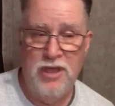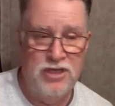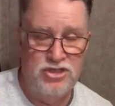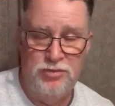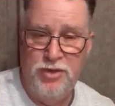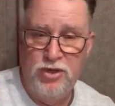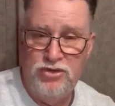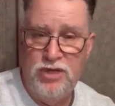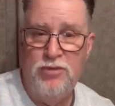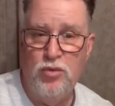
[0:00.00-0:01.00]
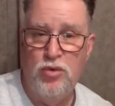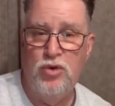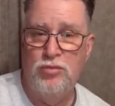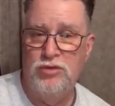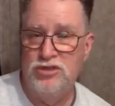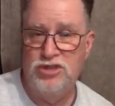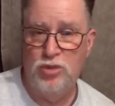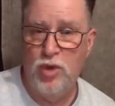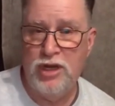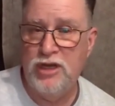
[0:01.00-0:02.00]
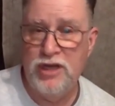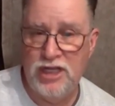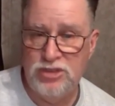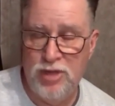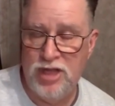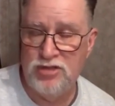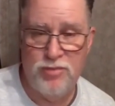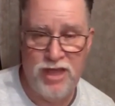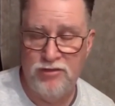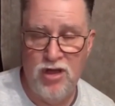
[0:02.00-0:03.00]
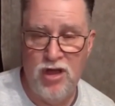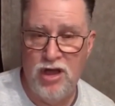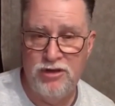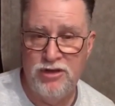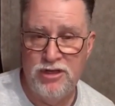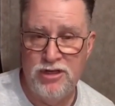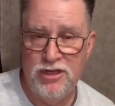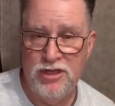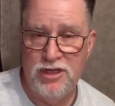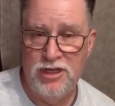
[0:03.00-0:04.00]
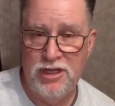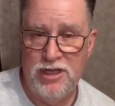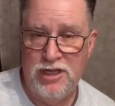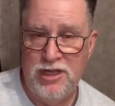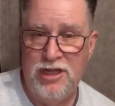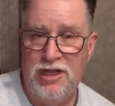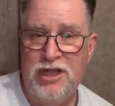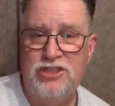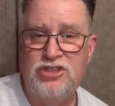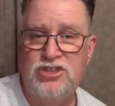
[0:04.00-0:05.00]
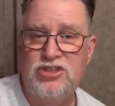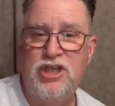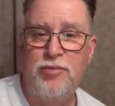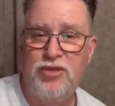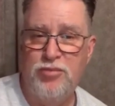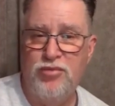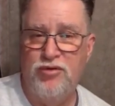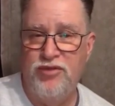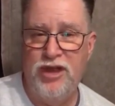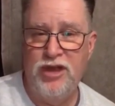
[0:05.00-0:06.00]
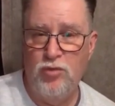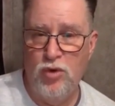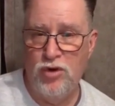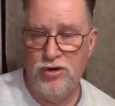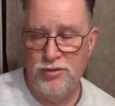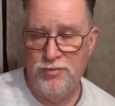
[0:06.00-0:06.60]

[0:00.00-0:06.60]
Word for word: She built him a room. She recognized him as a man of God. Let's skip the prophetic word.